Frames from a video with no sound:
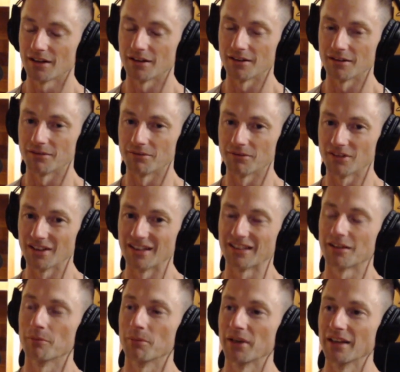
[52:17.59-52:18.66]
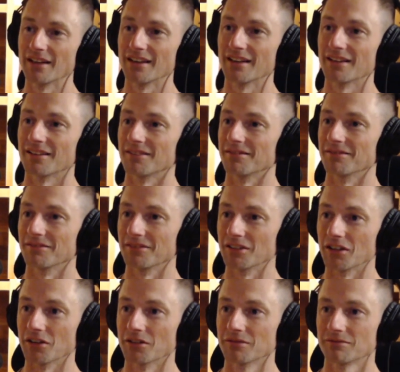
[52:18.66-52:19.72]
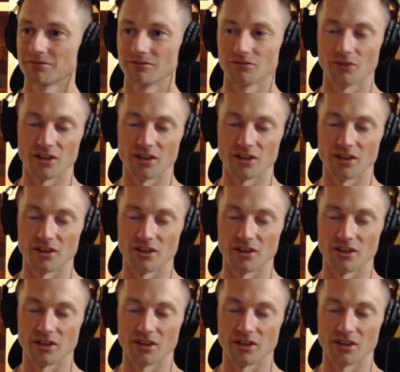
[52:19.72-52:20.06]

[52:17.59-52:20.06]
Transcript: that are competing and,